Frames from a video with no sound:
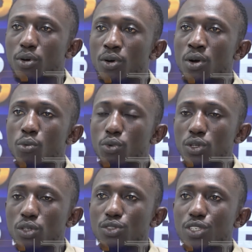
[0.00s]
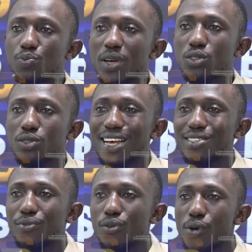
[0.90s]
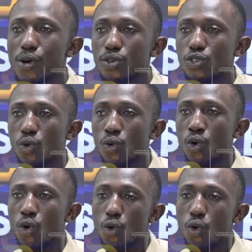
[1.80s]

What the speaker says: But with no disrespect to Tyson Fury also,